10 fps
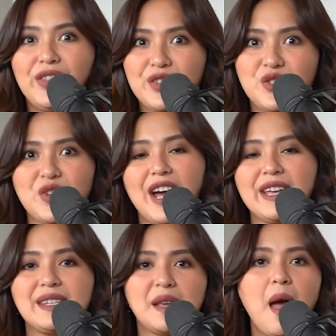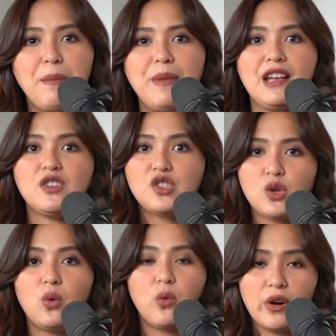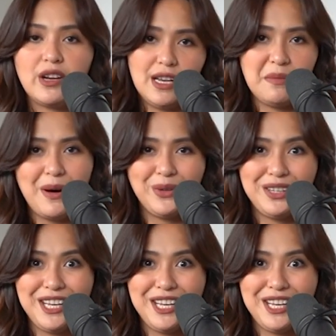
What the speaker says: on the stress by being so worried about